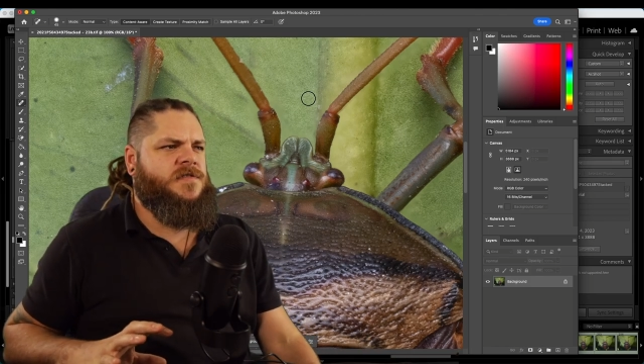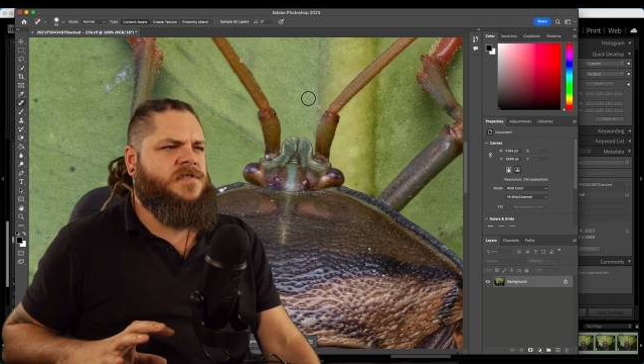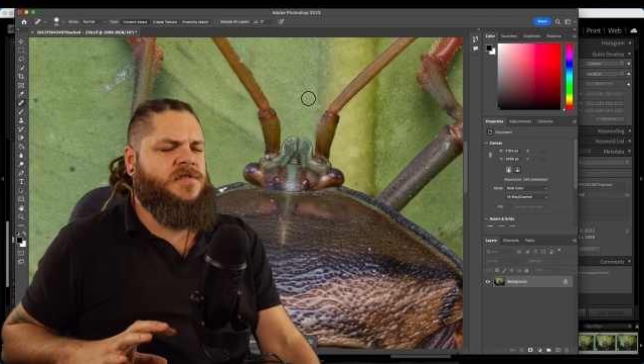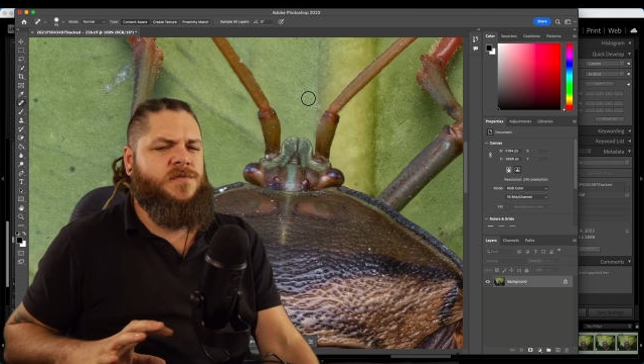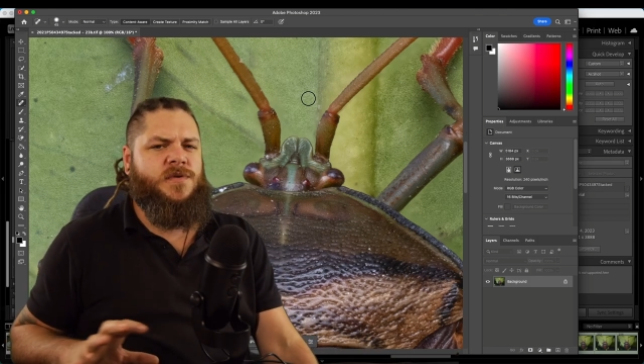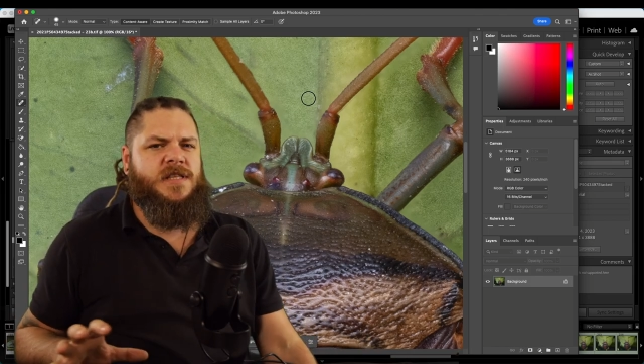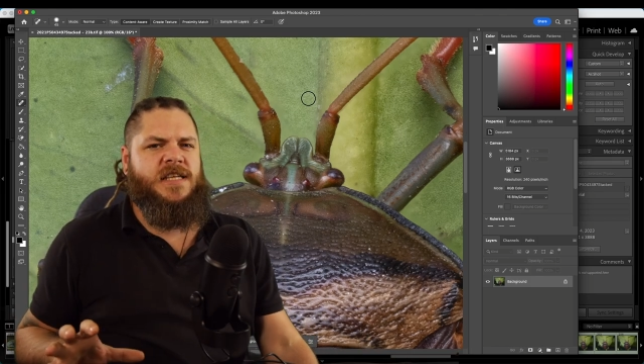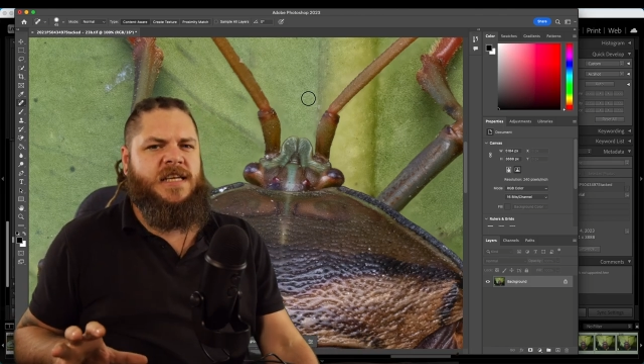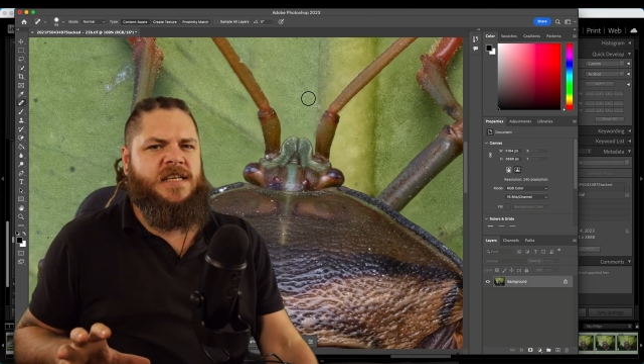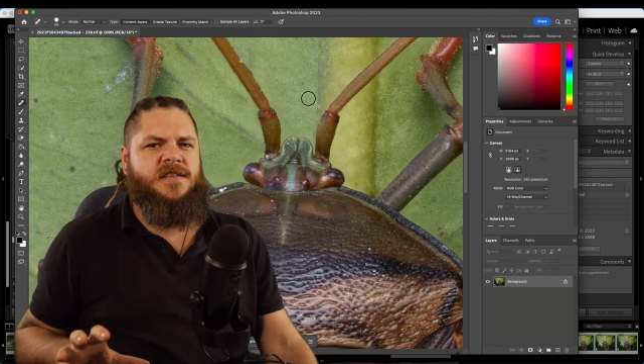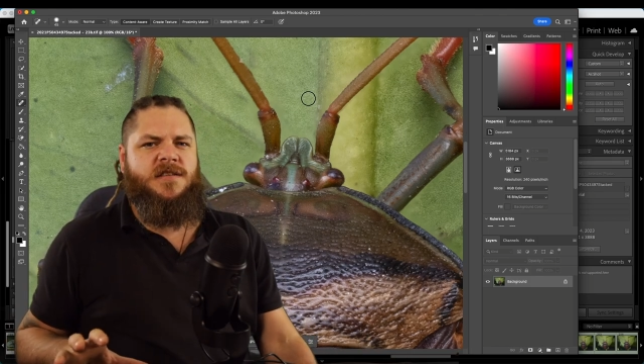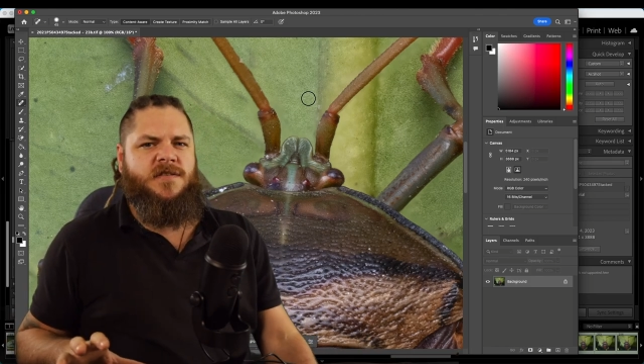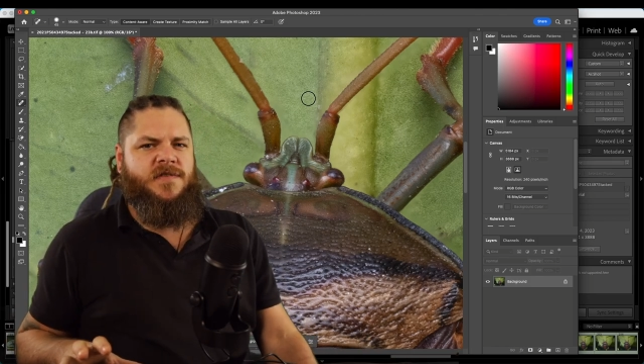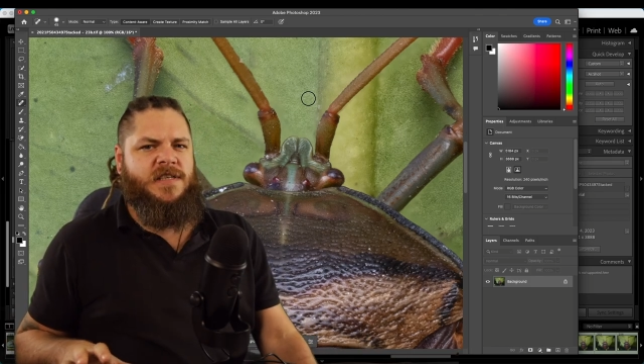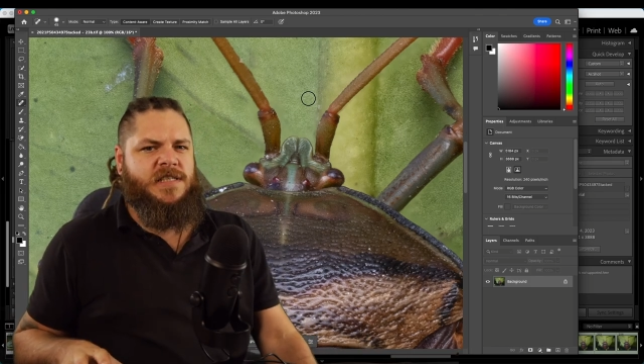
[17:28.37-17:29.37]
to with an
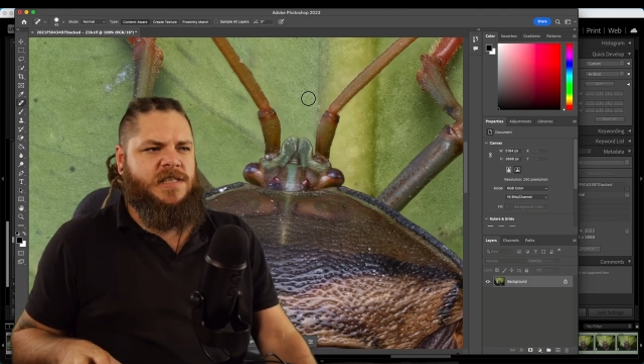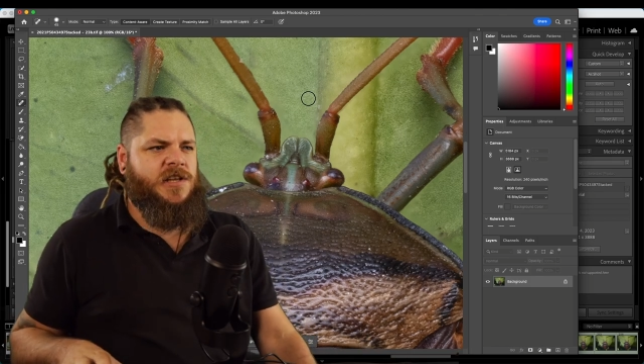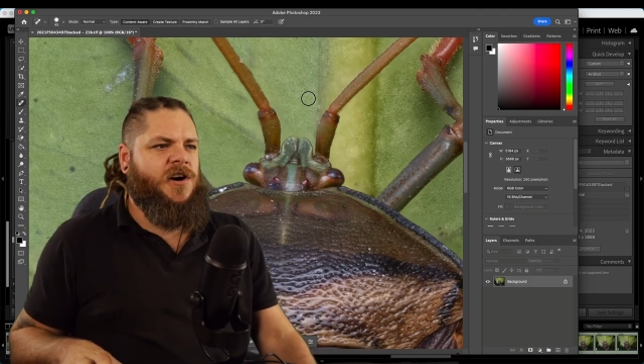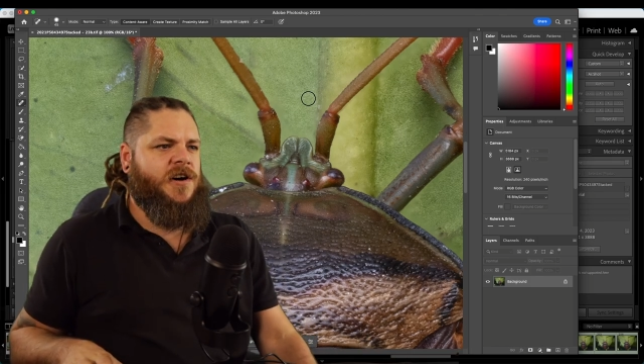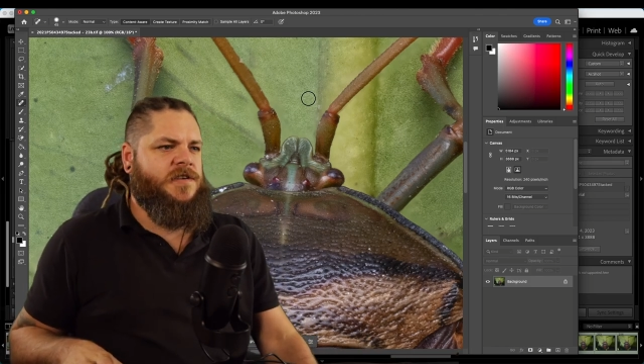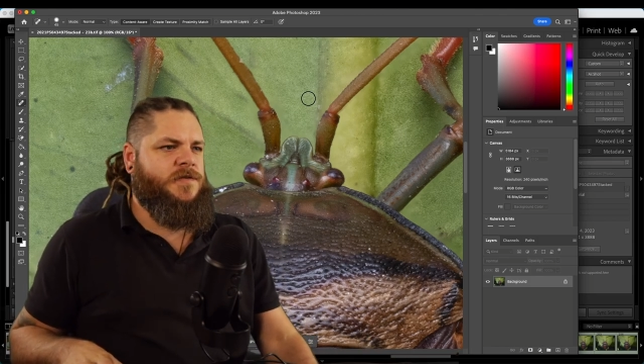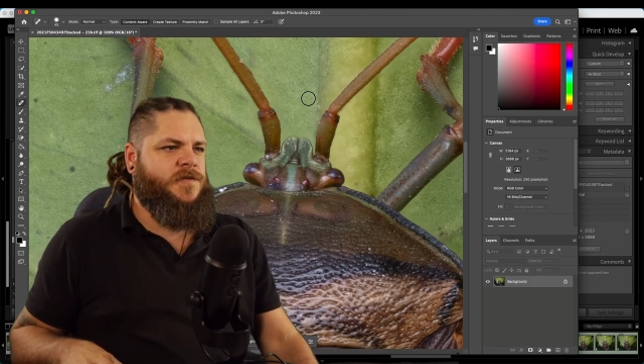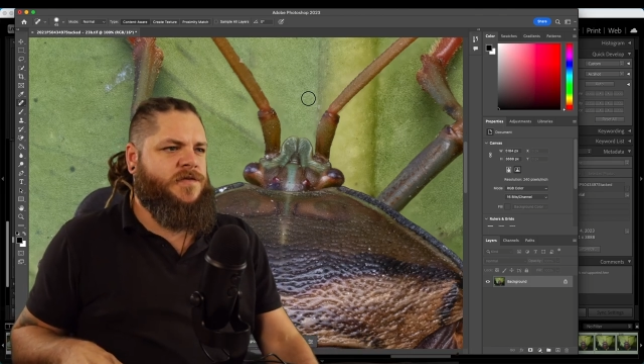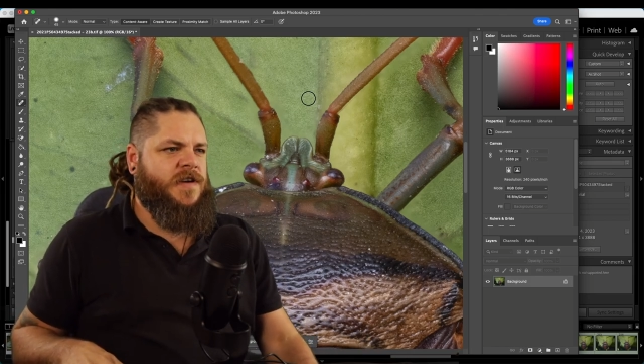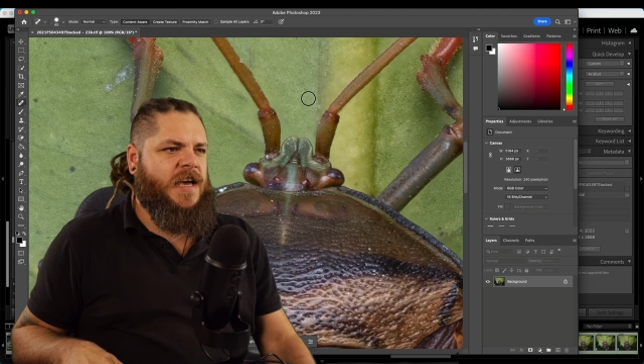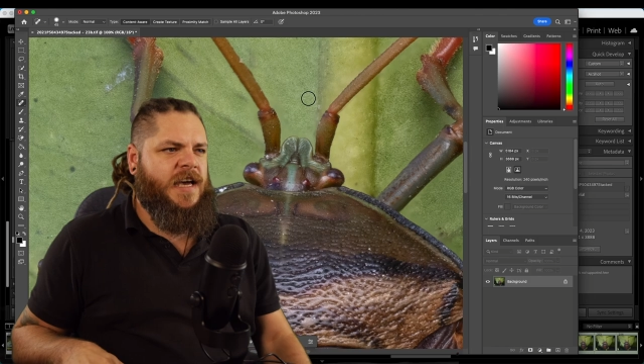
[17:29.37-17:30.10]
inch of its life